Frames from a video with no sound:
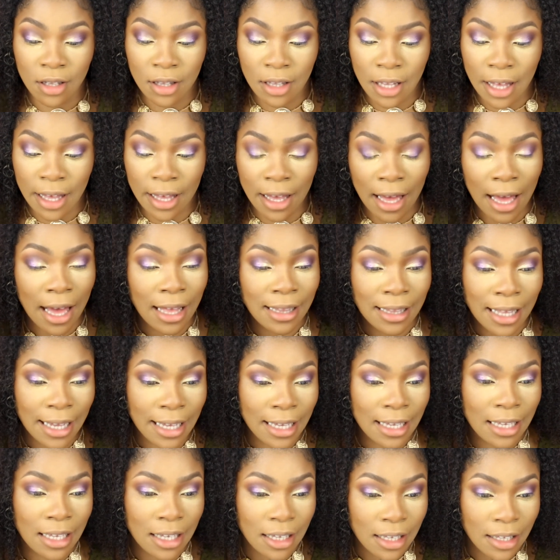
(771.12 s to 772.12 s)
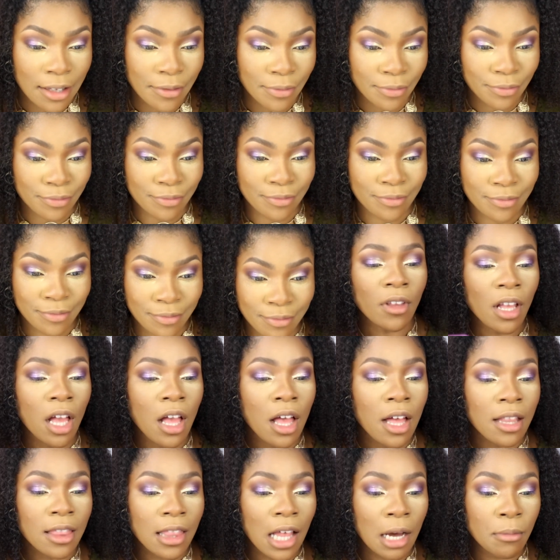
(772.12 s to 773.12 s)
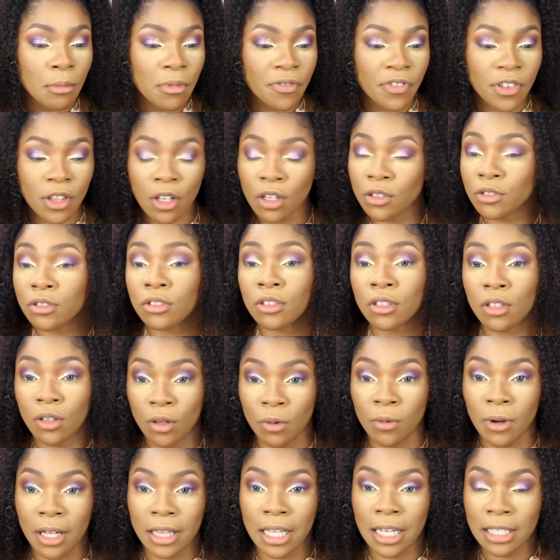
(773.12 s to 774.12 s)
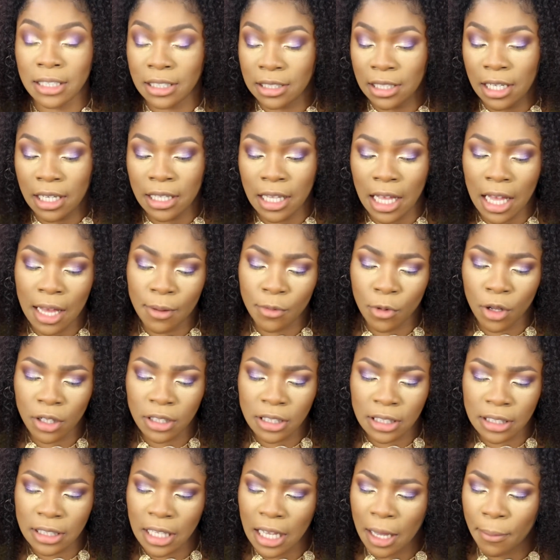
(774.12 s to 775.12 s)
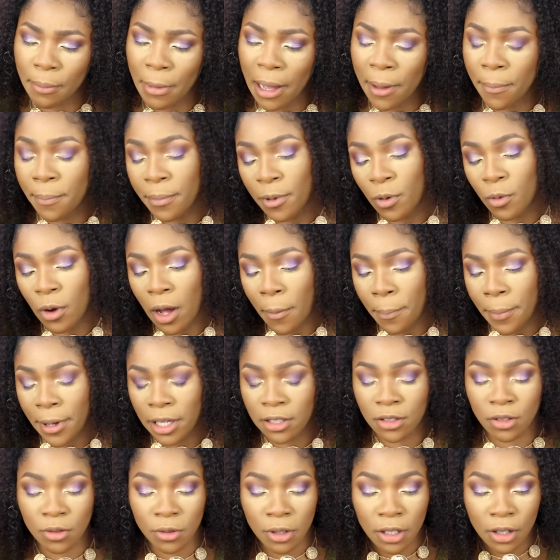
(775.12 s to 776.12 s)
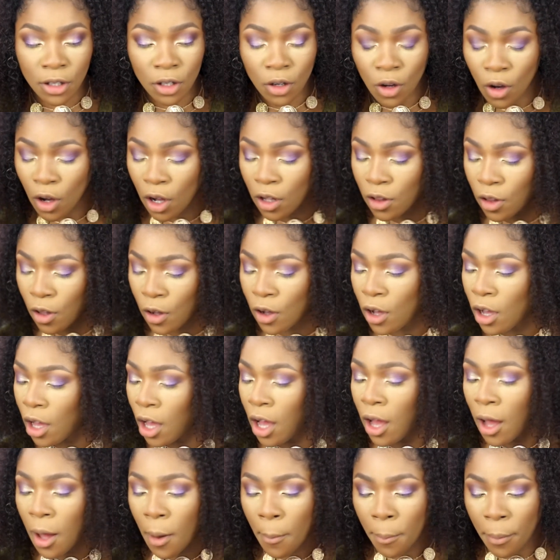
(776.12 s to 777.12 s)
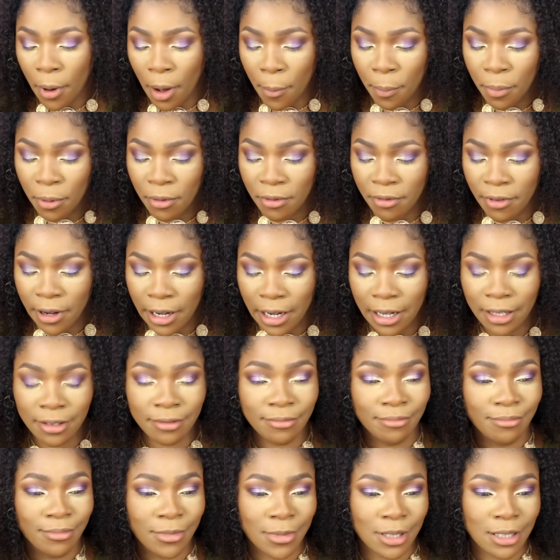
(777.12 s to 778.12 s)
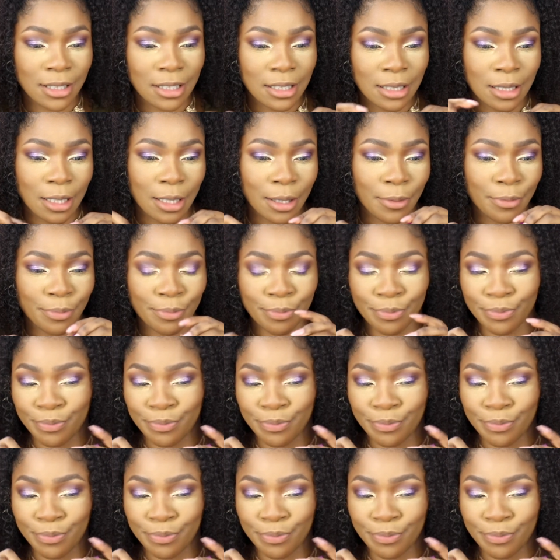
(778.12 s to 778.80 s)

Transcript: Like, I like it. Now, moving on to the lower lash line, I'm going to take my Binwa pencil in the color Purple Rain. This is it.